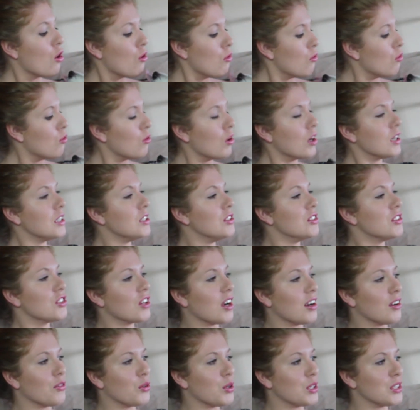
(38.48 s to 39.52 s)
Oh, are you
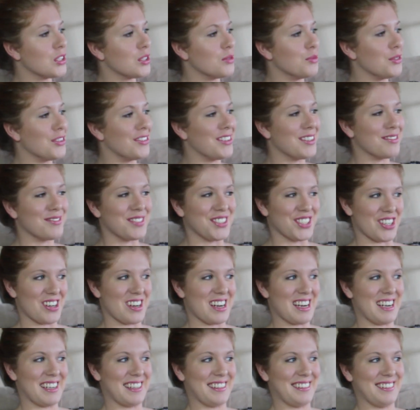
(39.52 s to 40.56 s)
trying to watch the movie? I'm
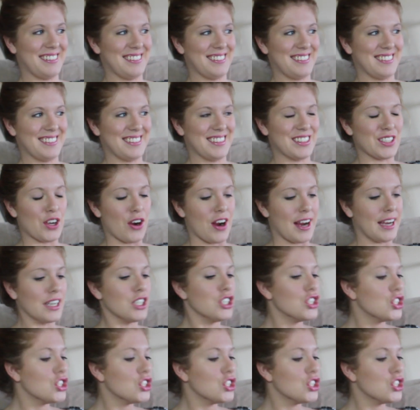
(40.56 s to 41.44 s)
sorry. Sorry.